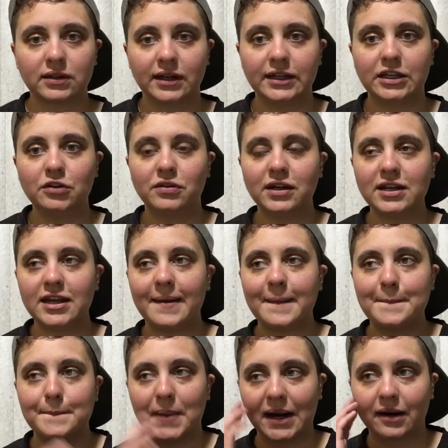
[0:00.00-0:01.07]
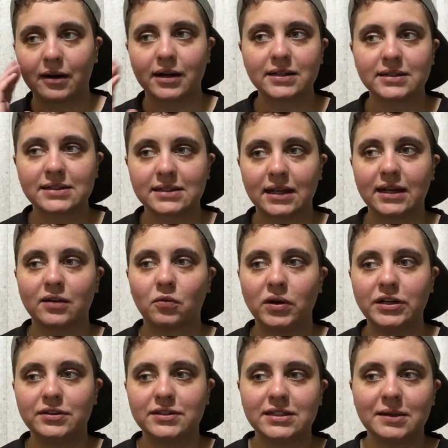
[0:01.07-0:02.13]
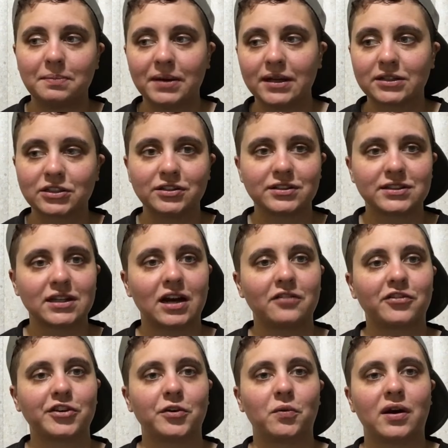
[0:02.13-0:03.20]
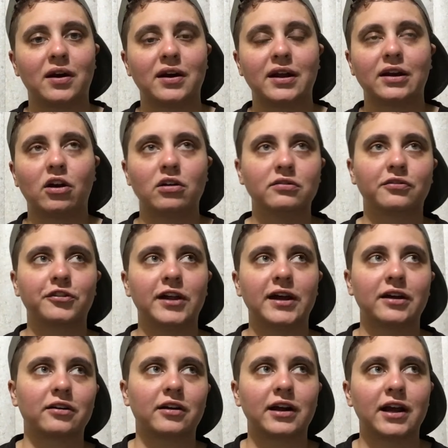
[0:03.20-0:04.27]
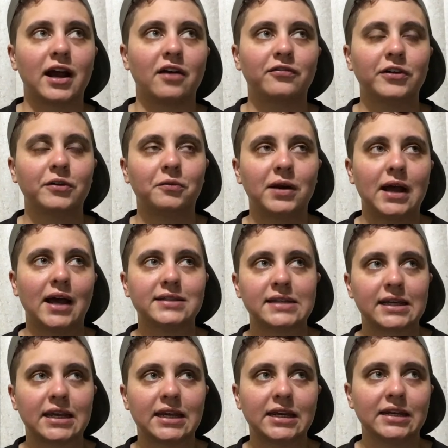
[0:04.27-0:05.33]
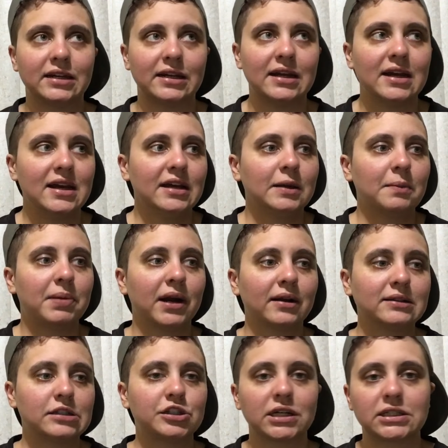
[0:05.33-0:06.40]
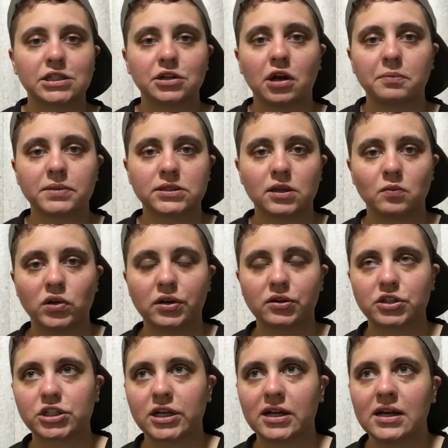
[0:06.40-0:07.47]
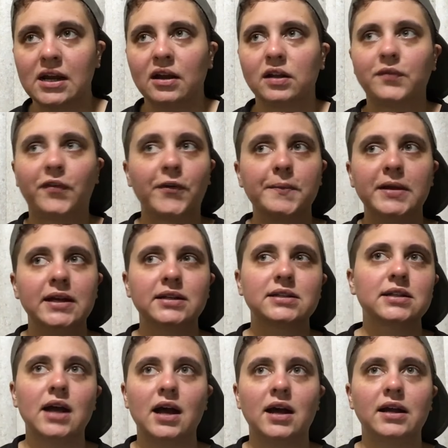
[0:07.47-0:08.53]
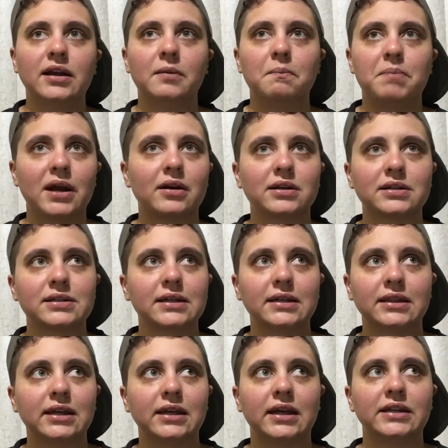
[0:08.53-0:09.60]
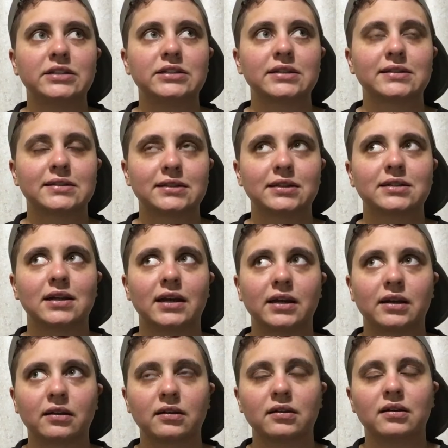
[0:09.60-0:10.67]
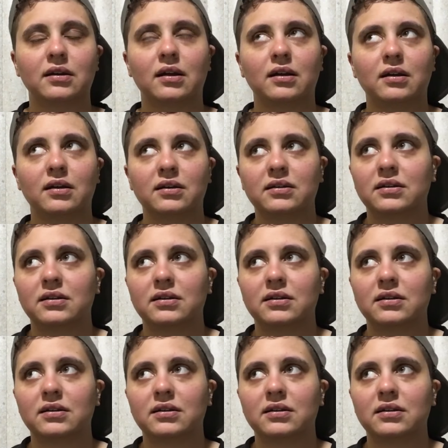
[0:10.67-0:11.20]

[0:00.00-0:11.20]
Like, you can get embarrassed, like, when you see a picture of yourself or you're wearing an unflattering outfit as a kid and your parents dress you up in some weird shit. For me, it's not an embarrassing thing. It's just like, ugh.